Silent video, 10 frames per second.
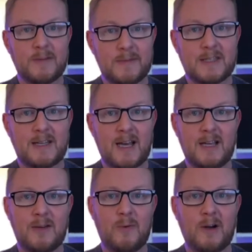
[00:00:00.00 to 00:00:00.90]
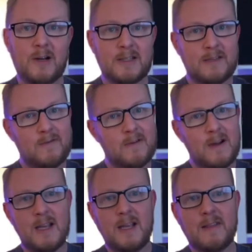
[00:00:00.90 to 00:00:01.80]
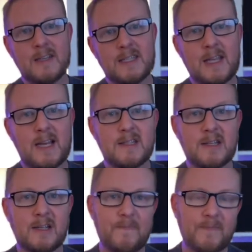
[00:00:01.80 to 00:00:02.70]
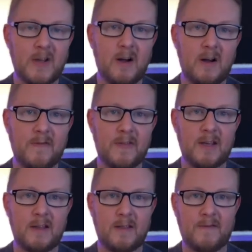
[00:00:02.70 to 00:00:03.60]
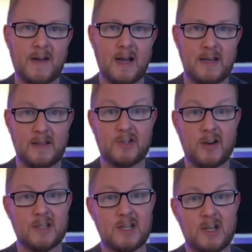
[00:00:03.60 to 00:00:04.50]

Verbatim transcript: a mistake was right in the center of the, the van in the Transit